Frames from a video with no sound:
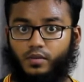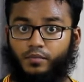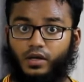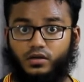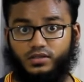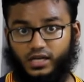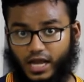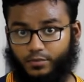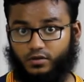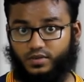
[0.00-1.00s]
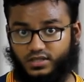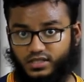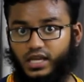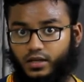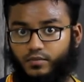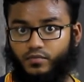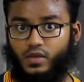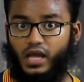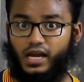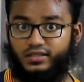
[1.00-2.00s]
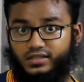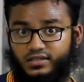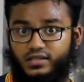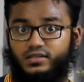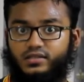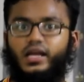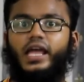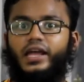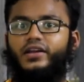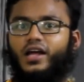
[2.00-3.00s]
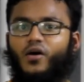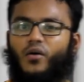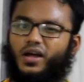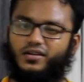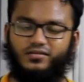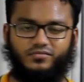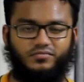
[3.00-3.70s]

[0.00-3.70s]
because the laptop is thick and this is the area where